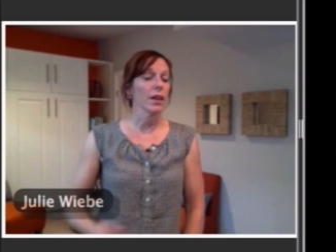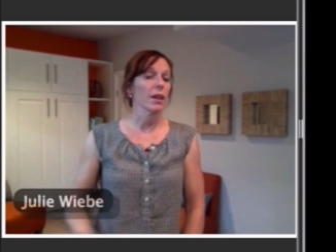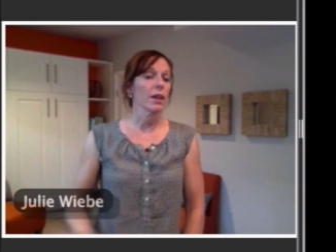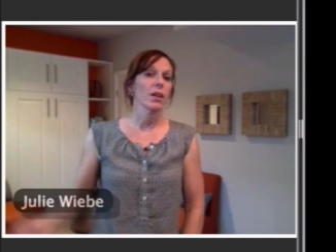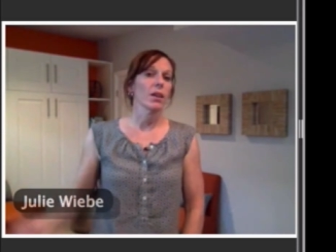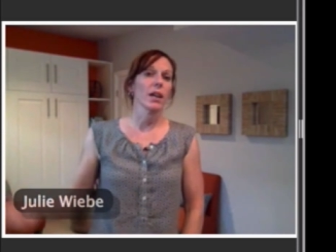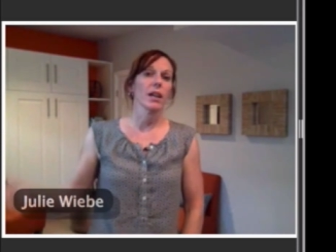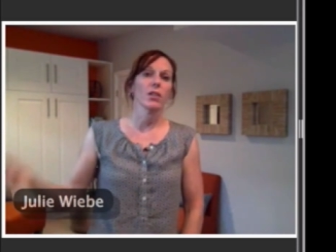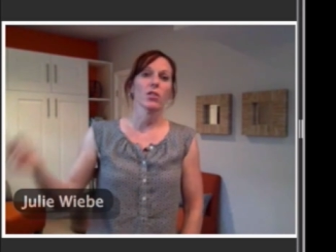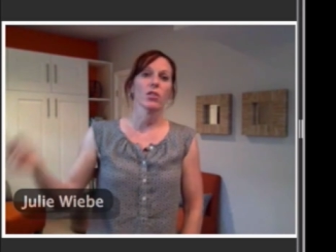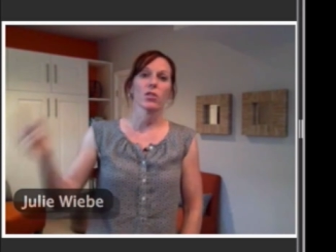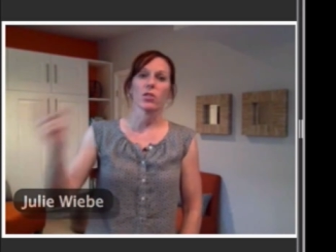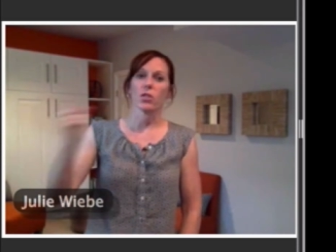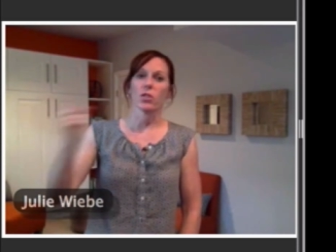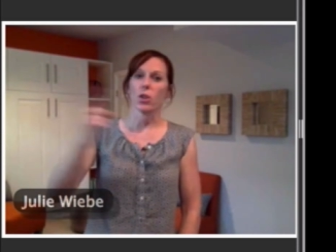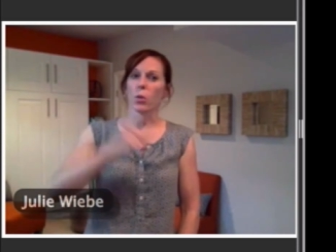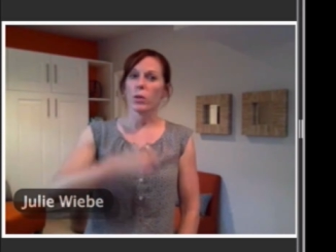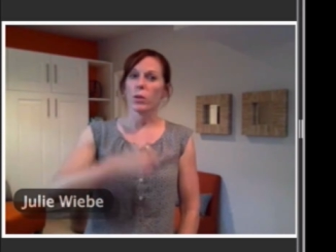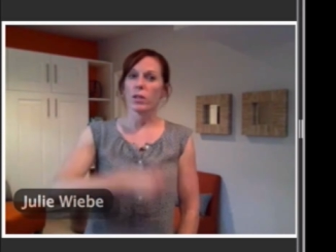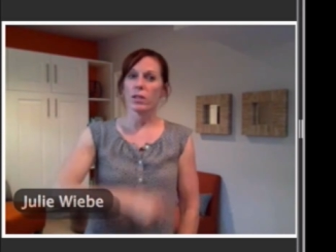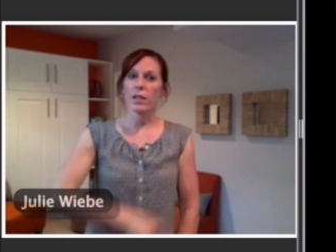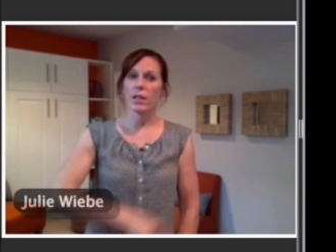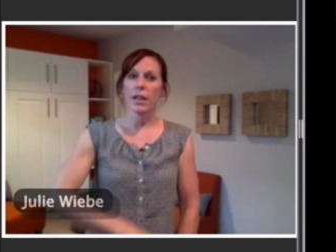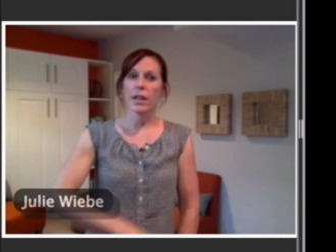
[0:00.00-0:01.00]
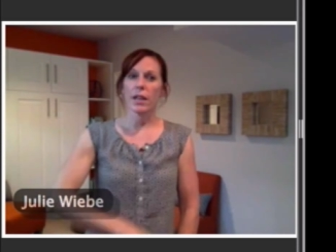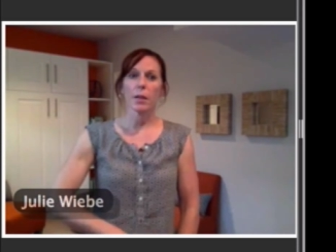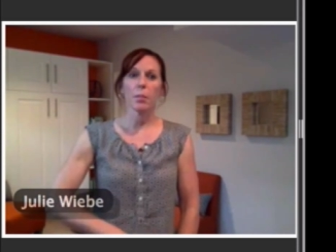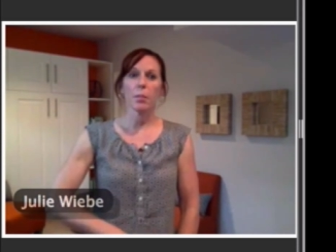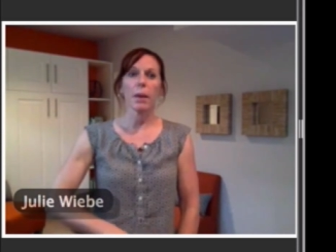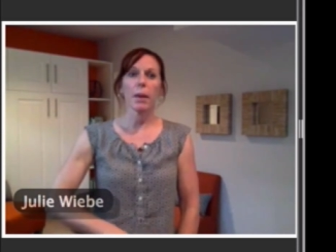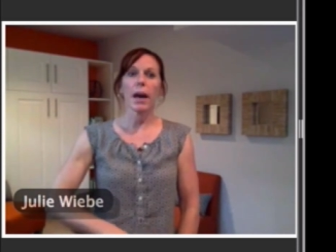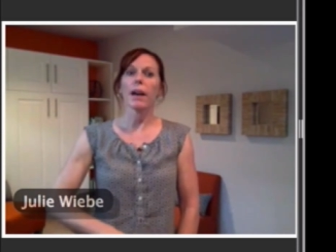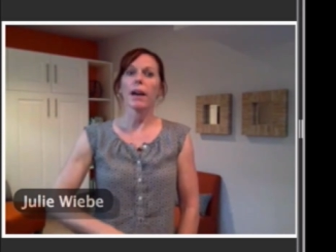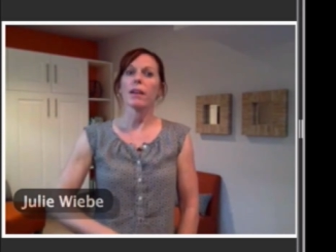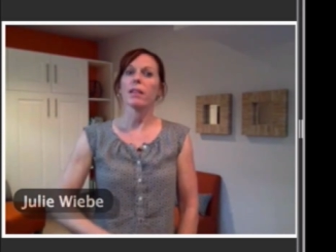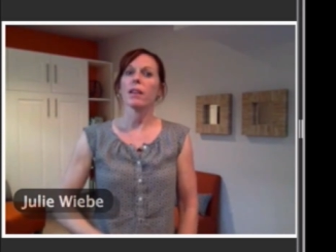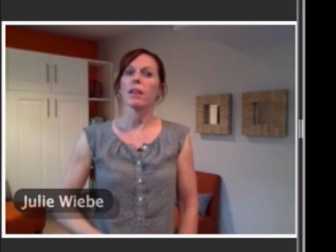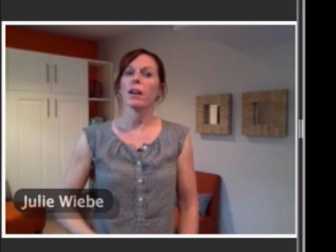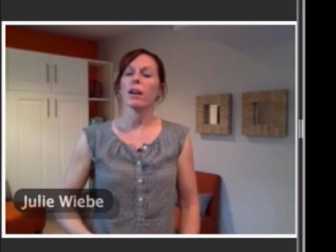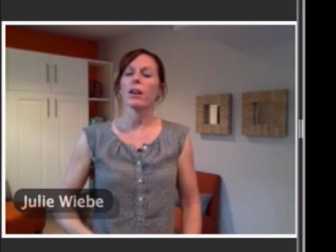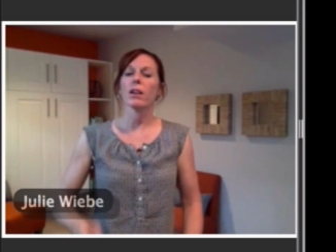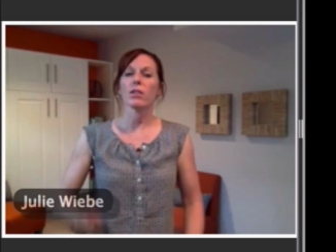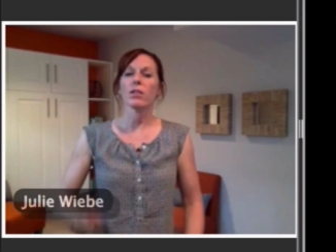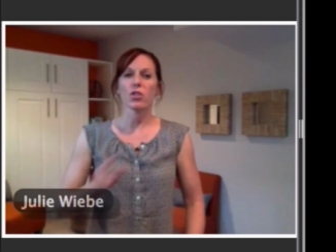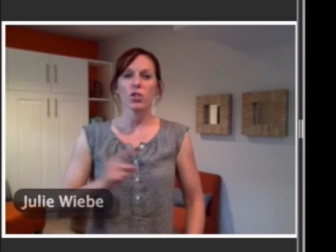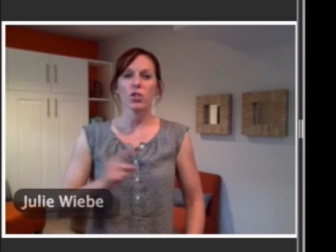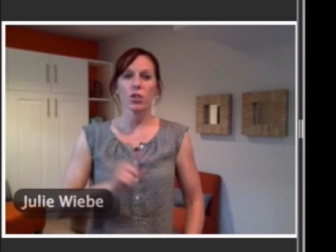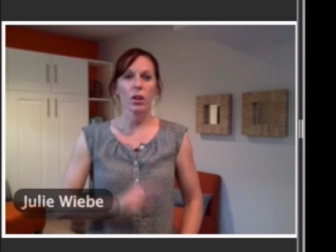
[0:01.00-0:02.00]
Okay, just always take them back there,
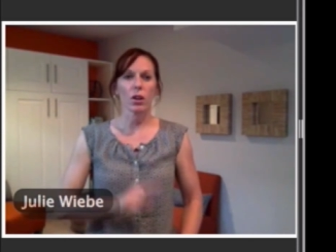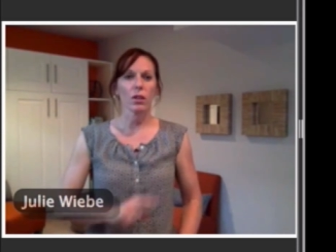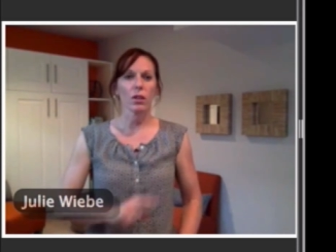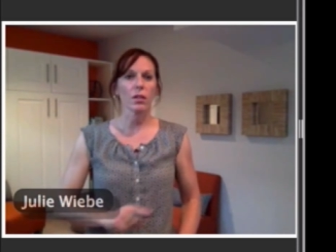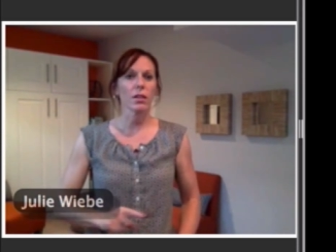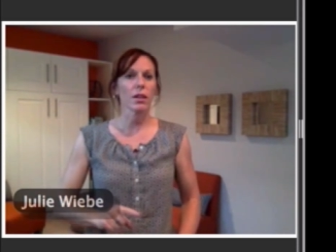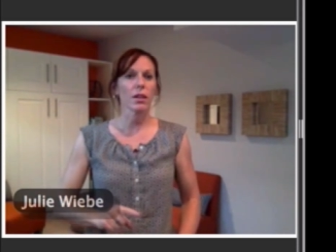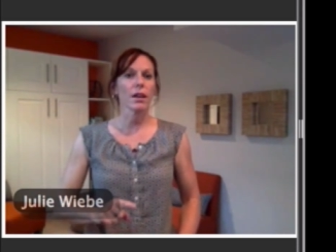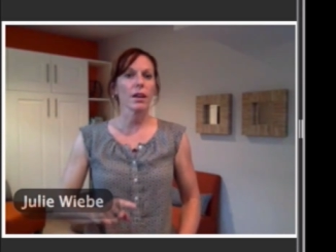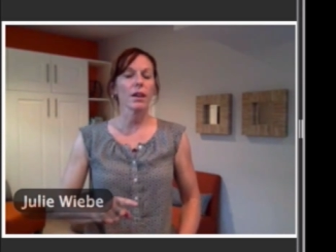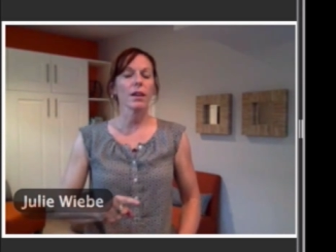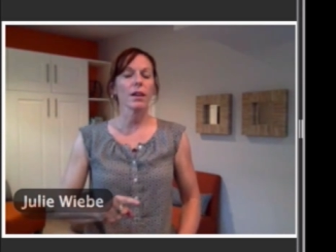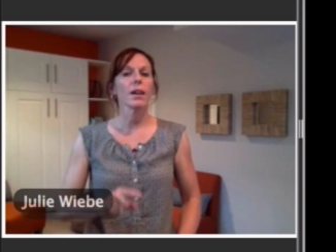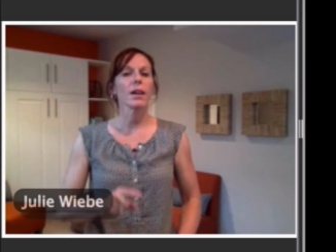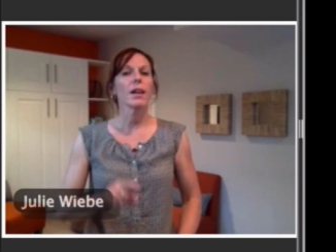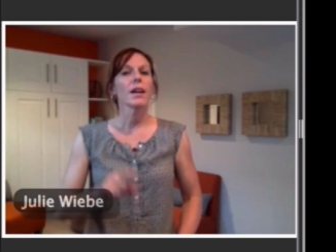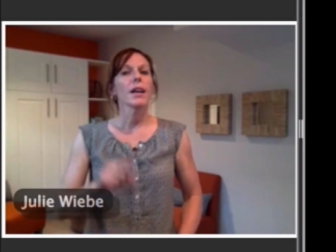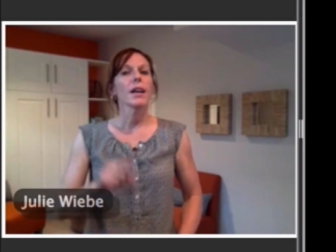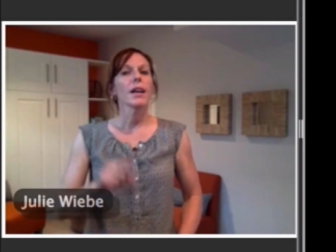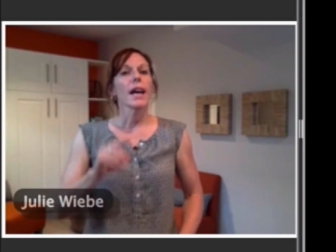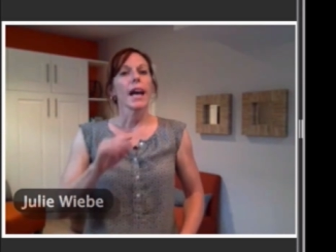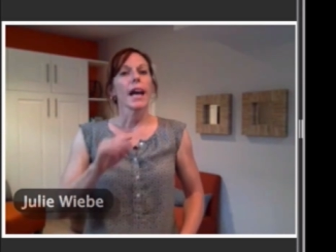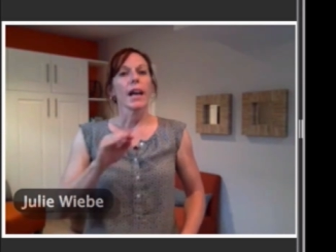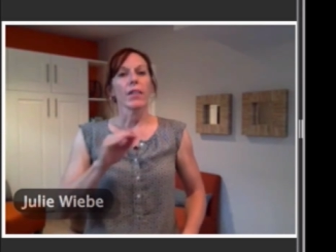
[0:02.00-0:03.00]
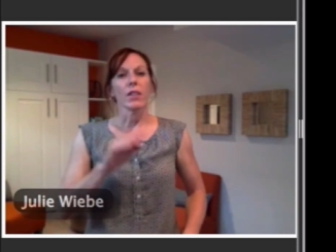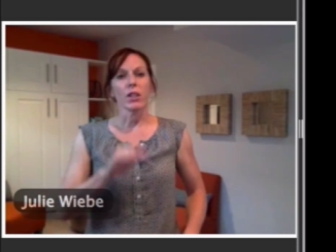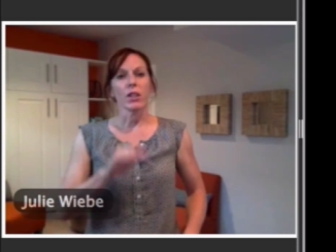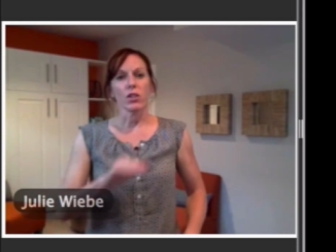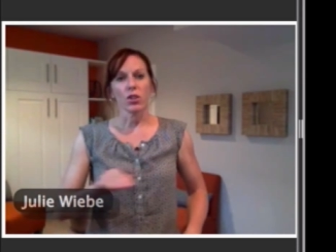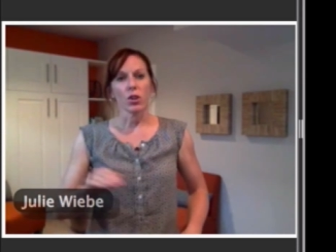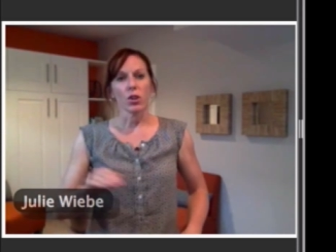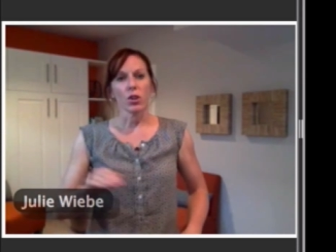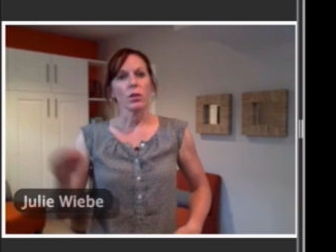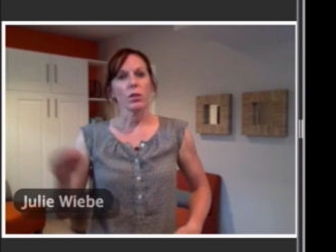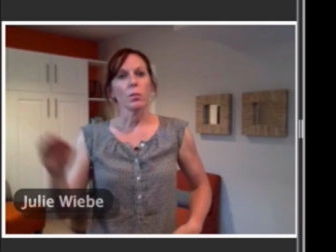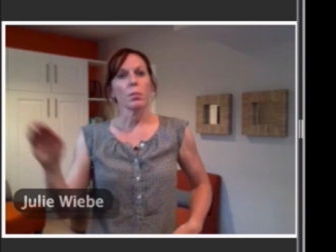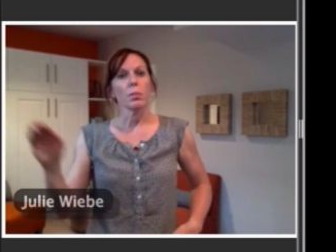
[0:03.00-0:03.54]
start there, and then start to